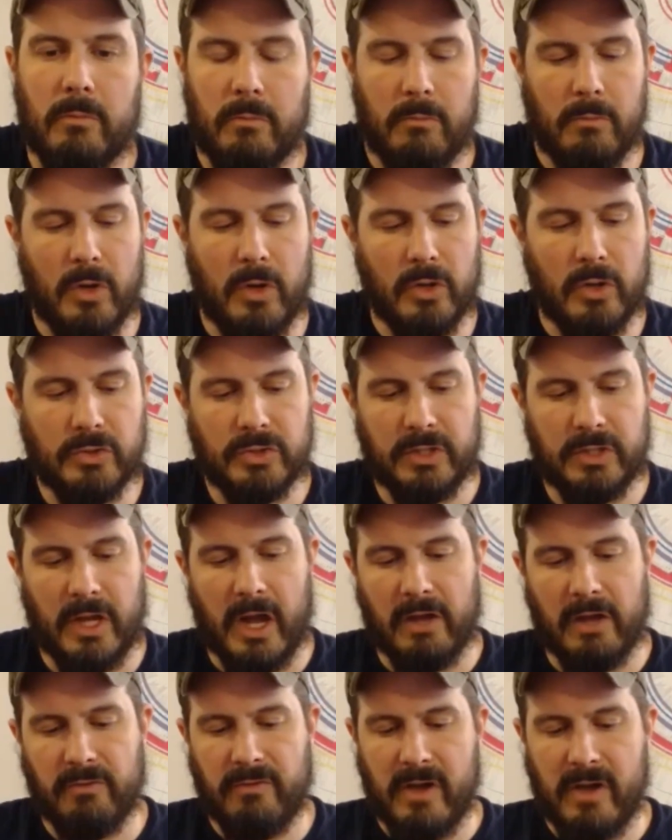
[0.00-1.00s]
Most
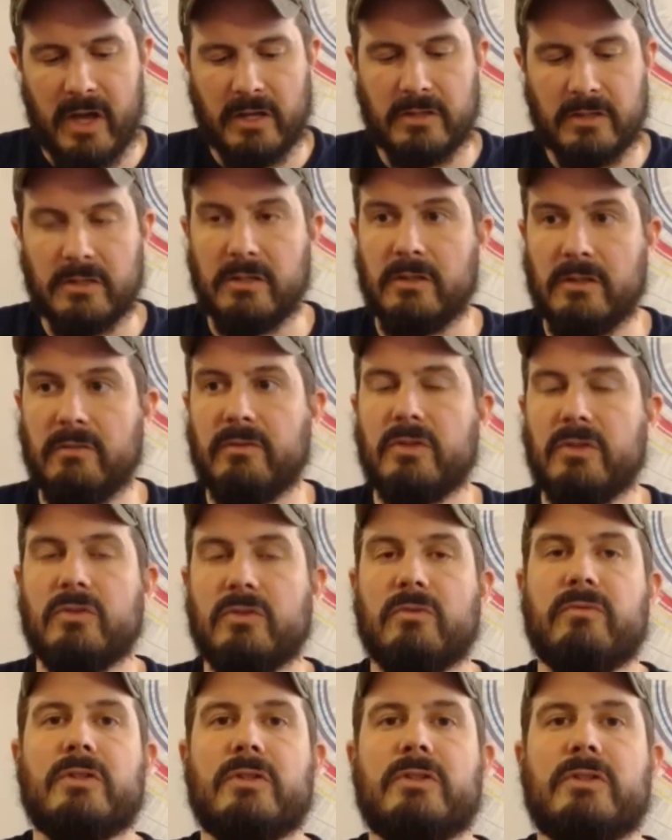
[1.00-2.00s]
IFAKs,
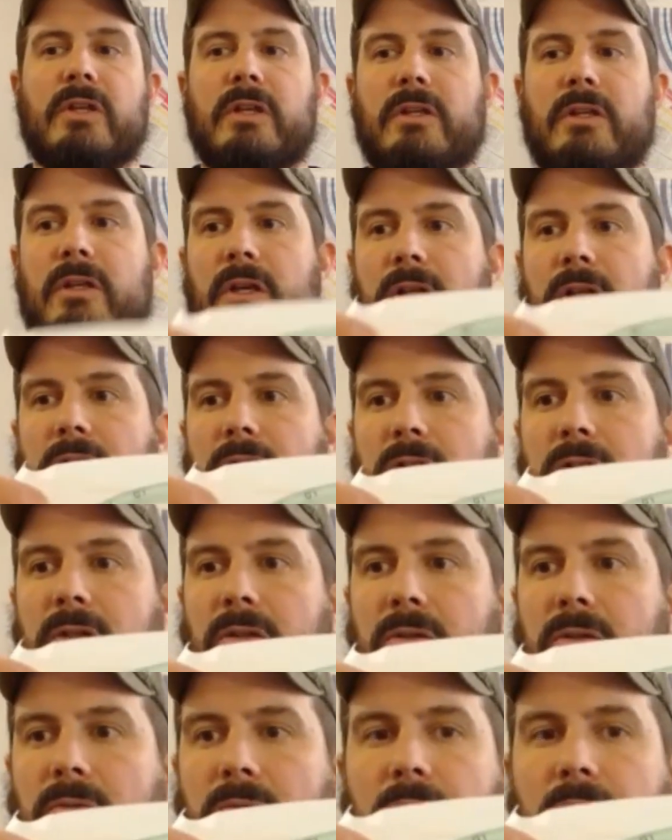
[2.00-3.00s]
individual first aid kits,
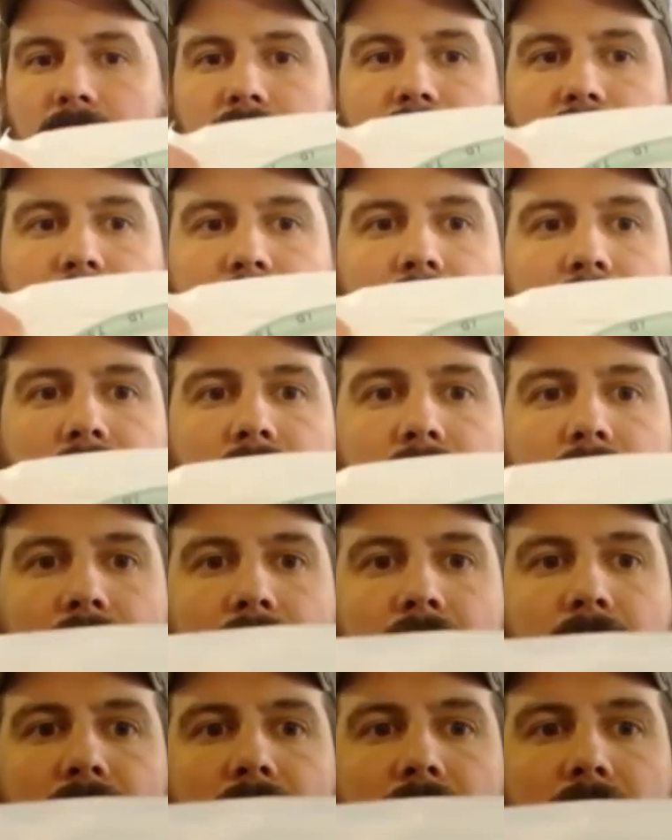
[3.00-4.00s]
will contain
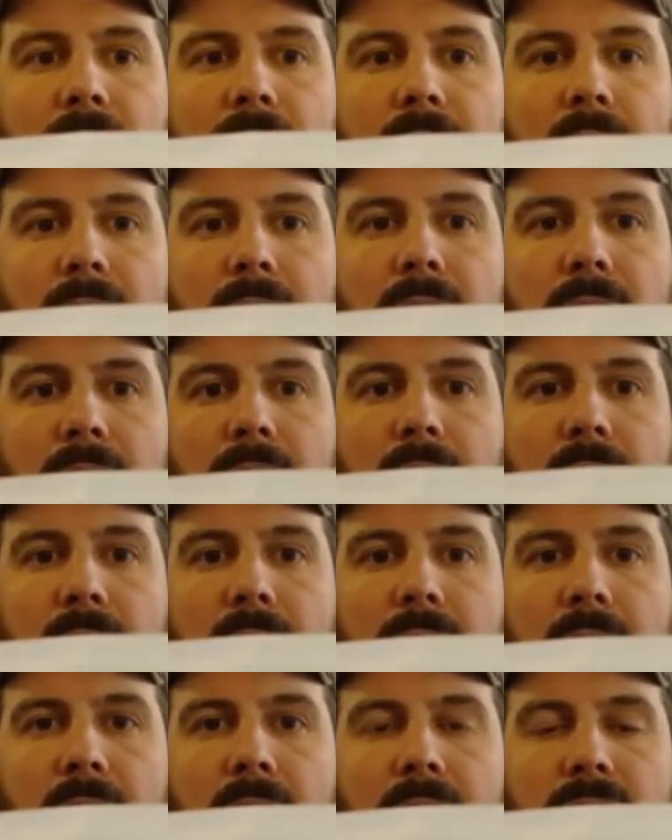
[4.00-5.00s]
a
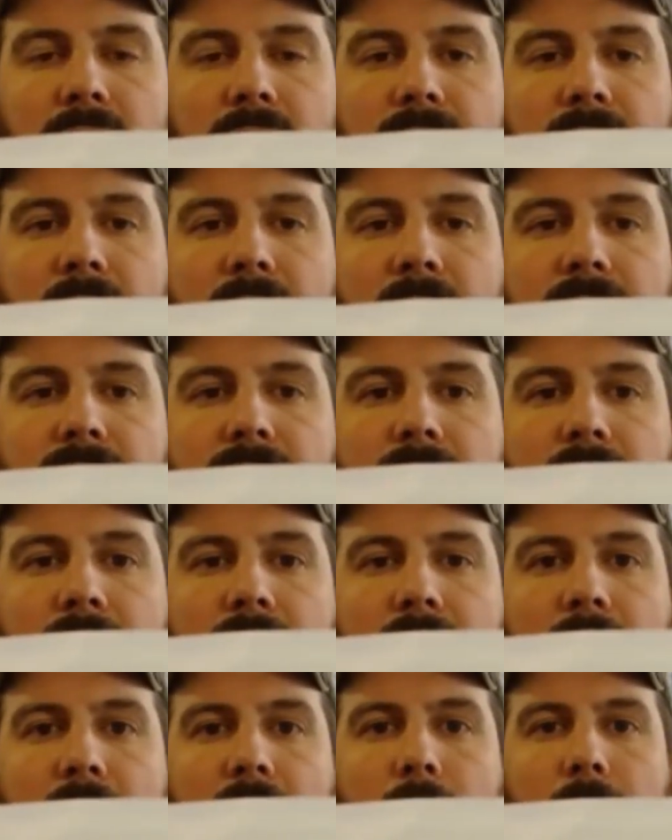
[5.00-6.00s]

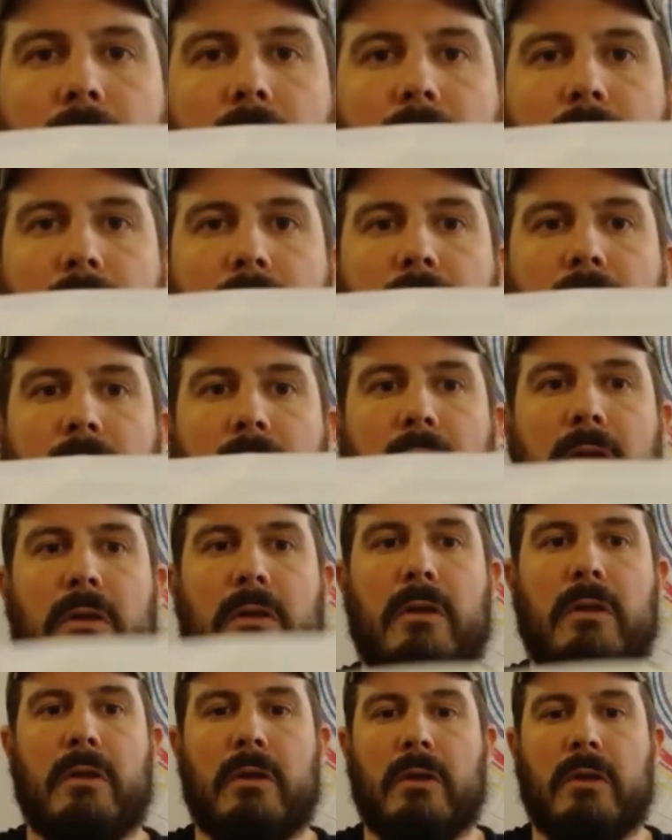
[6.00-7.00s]
nasopharyngeal airway.
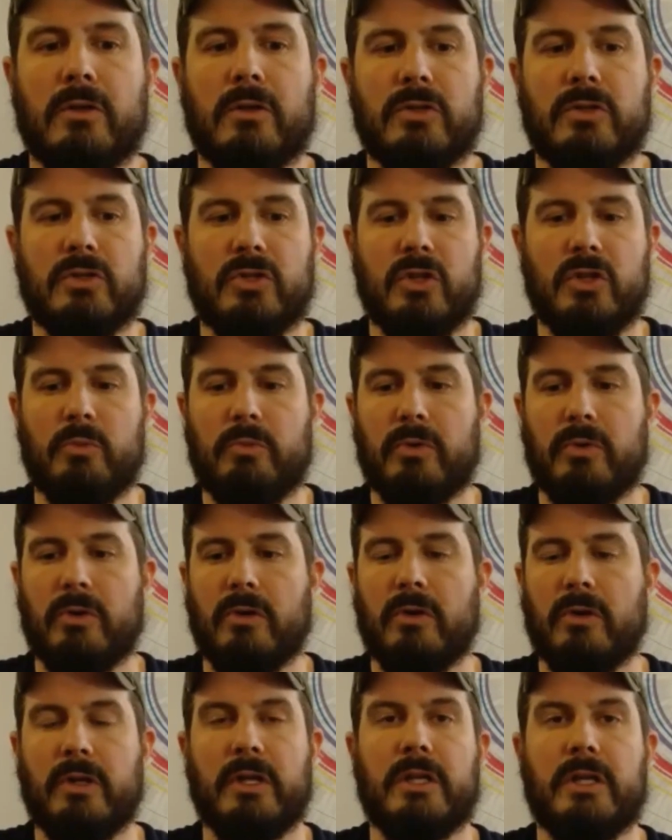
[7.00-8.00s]

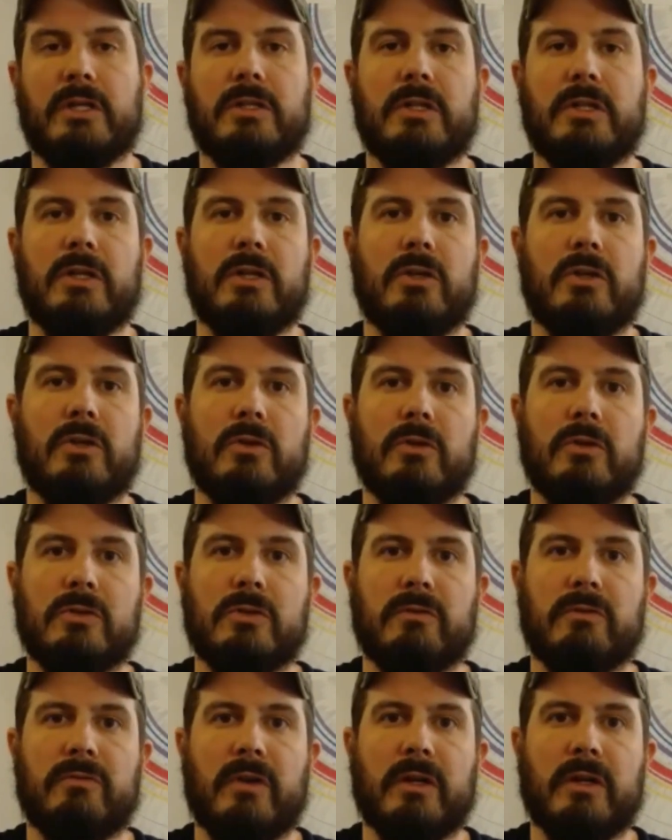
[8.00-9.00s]
Super easy to use,
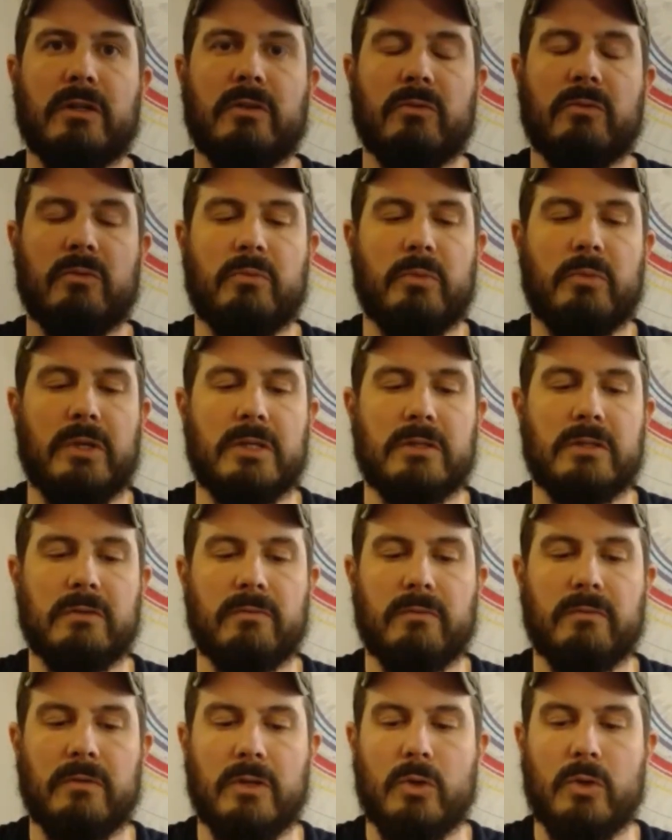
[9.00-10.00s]
effective piece
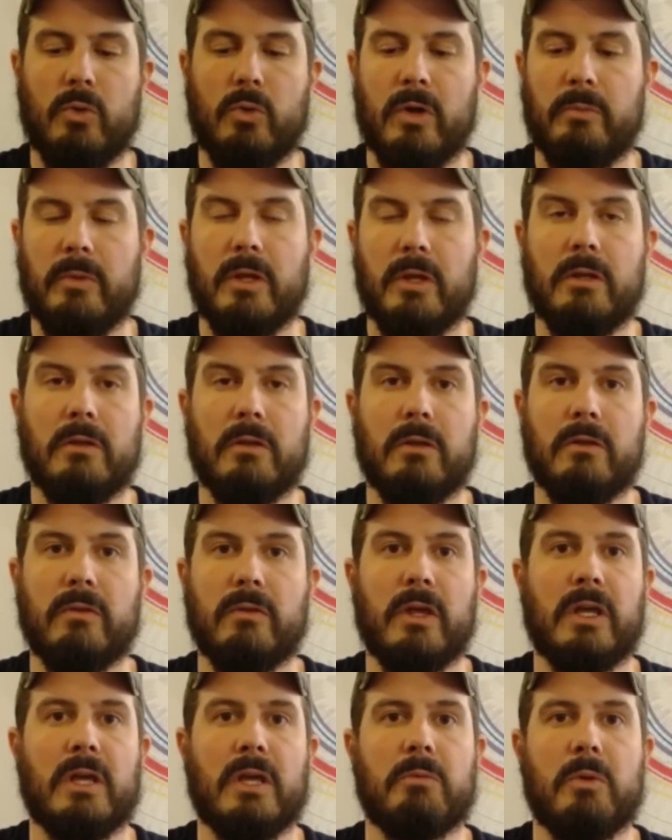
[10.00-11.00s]
of equipment
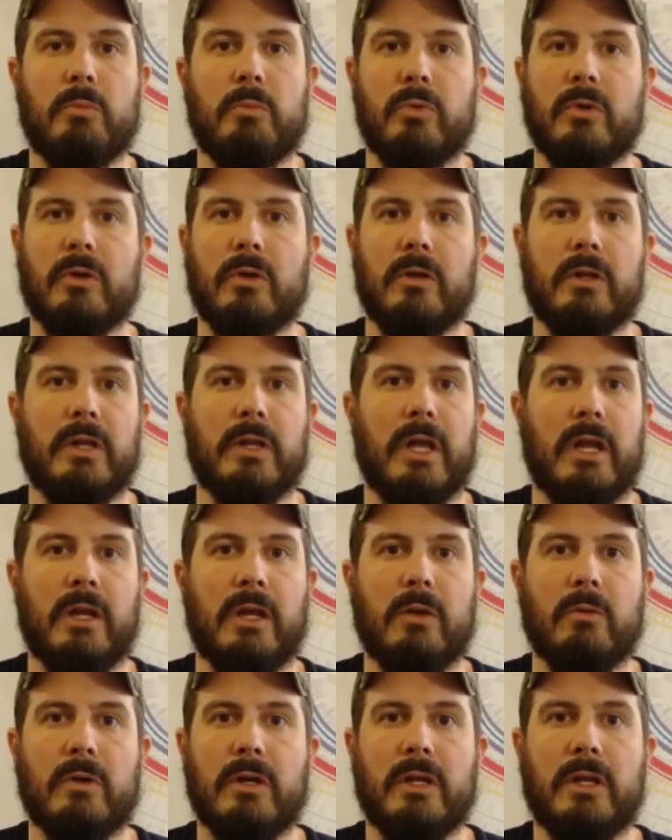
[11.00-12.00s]
that can be put in
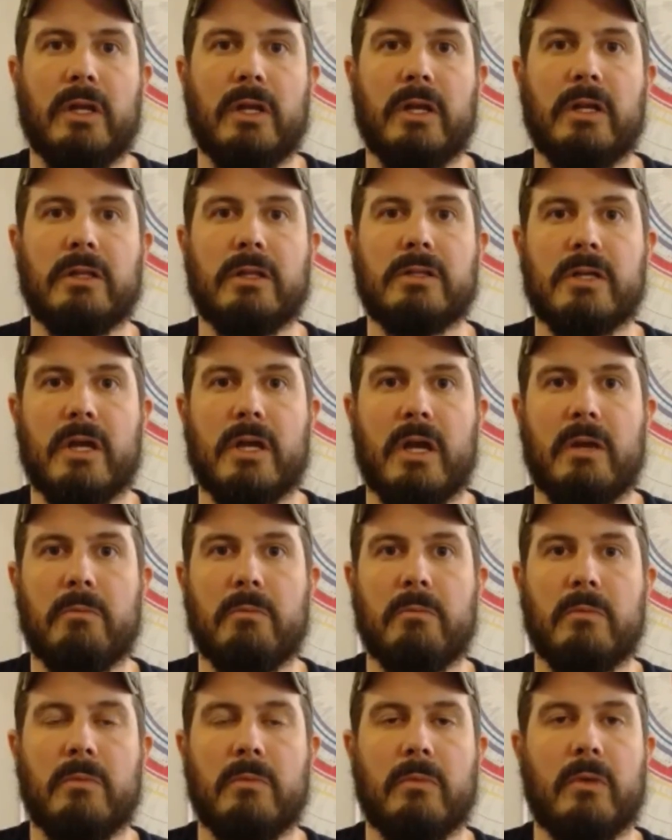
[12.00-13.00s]
anyone at any
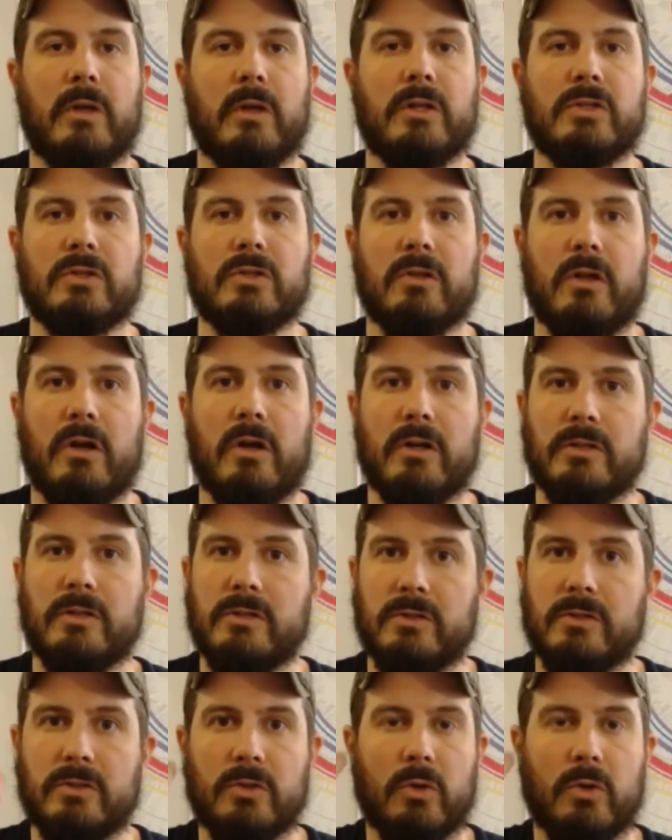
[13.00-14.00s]
time, as long as
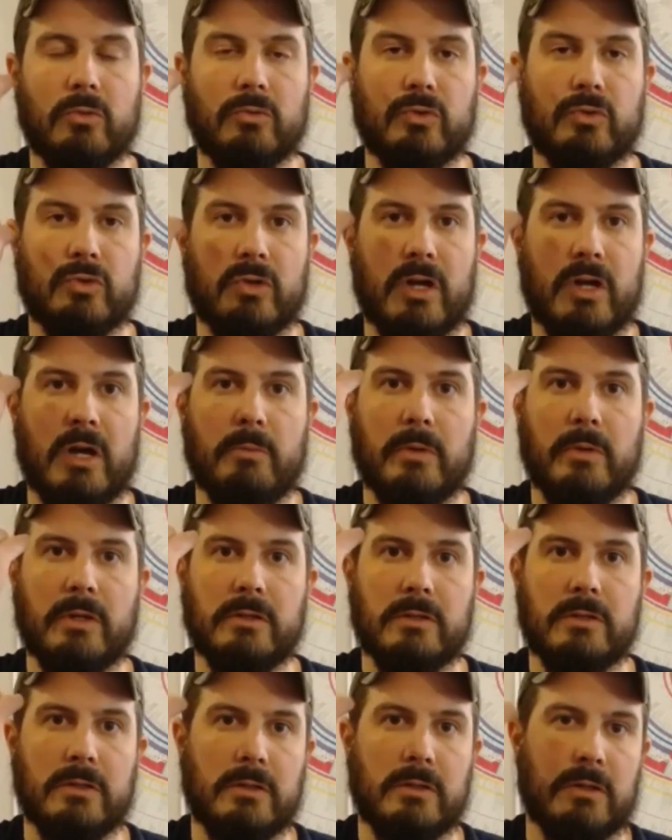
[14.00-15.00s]
there's no trauma
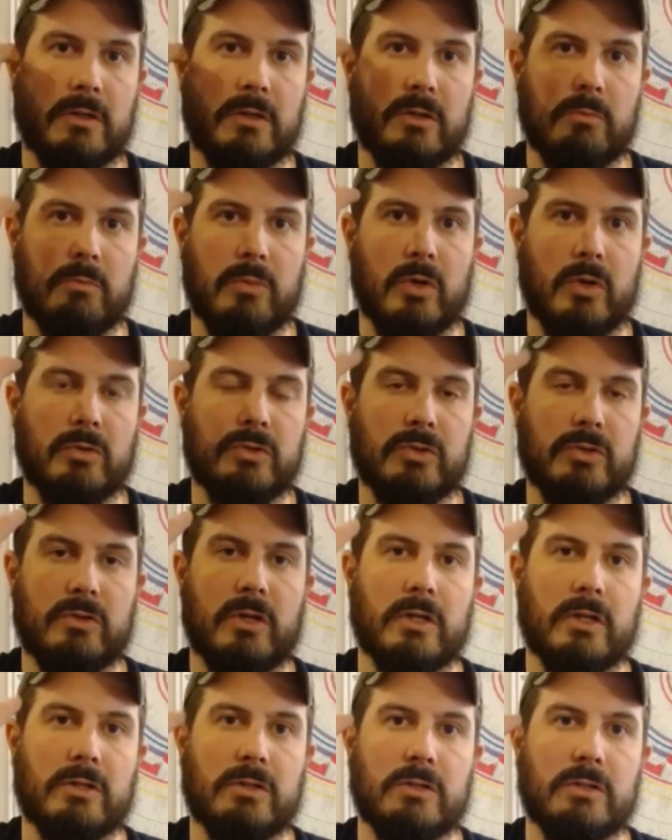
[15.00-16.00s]
to the bone
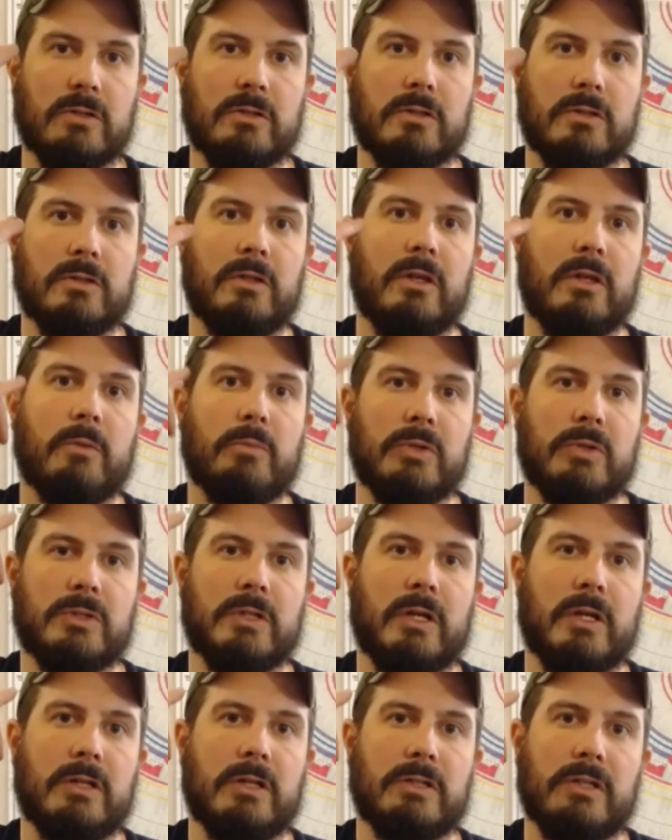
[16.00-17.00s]
structures of the upper
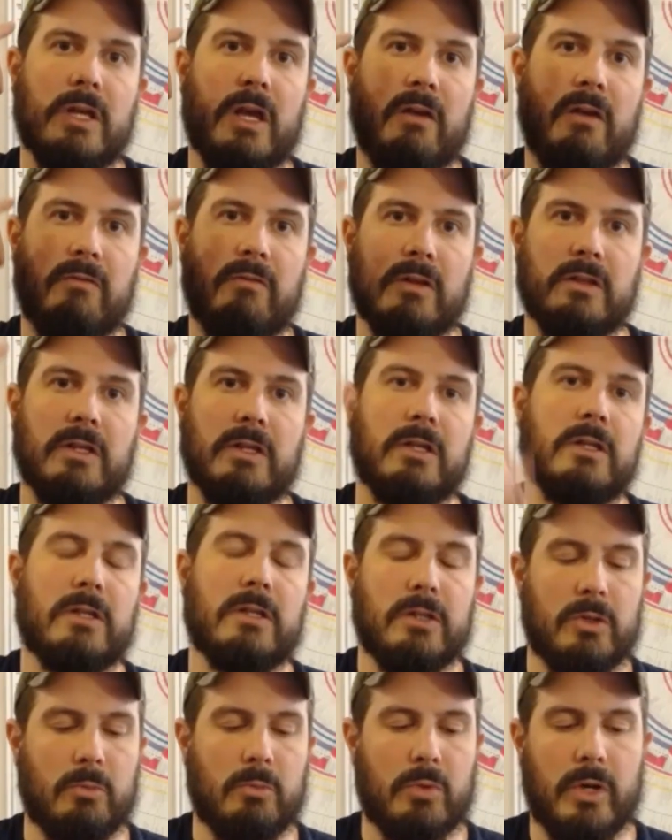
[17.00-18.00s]
sinus cavity leading
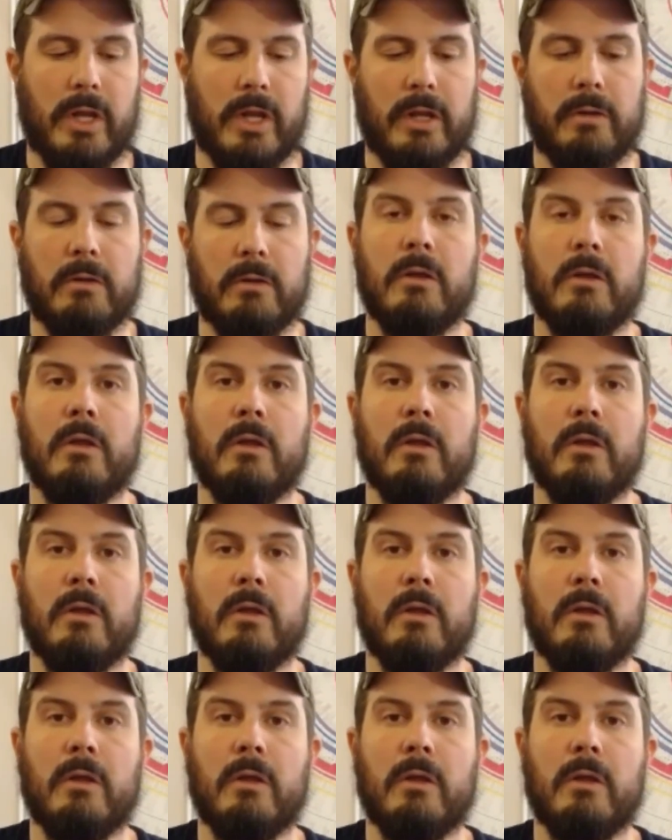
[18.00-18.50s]
to the brain.